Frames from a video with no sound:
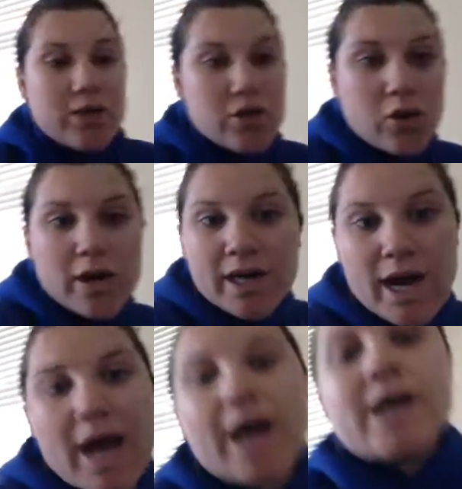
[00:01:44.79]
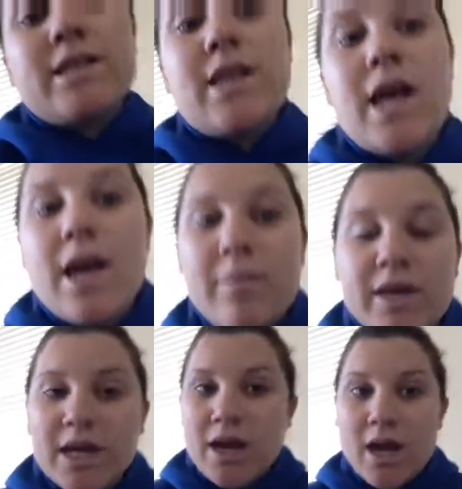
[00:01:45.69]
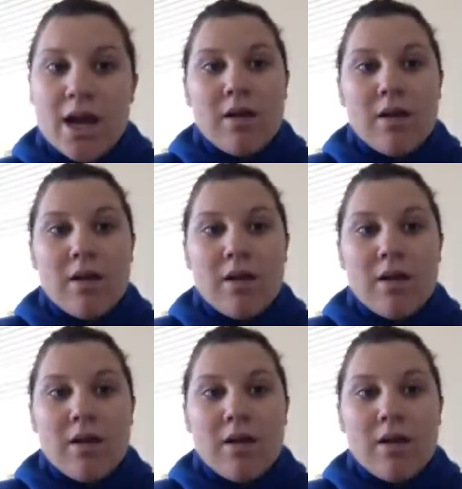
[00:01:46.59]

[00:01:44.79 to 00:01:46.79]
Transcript: a story that has a beginning,